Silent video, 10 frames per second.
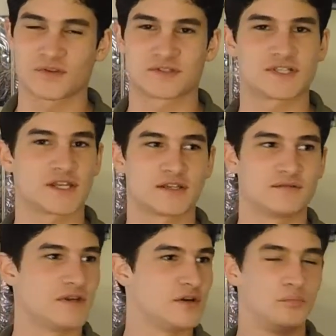like
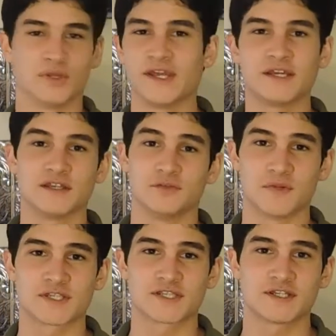blink and you
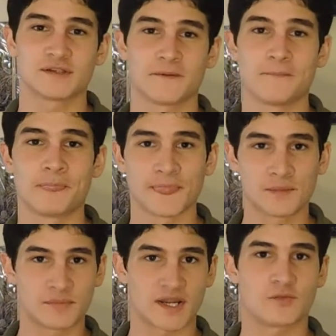miss it,
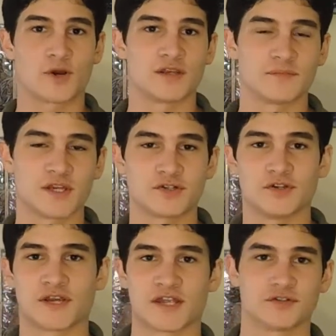but I wanted to make sure
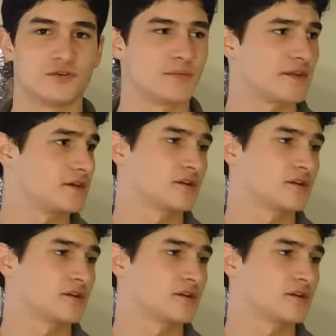you guys knew about that.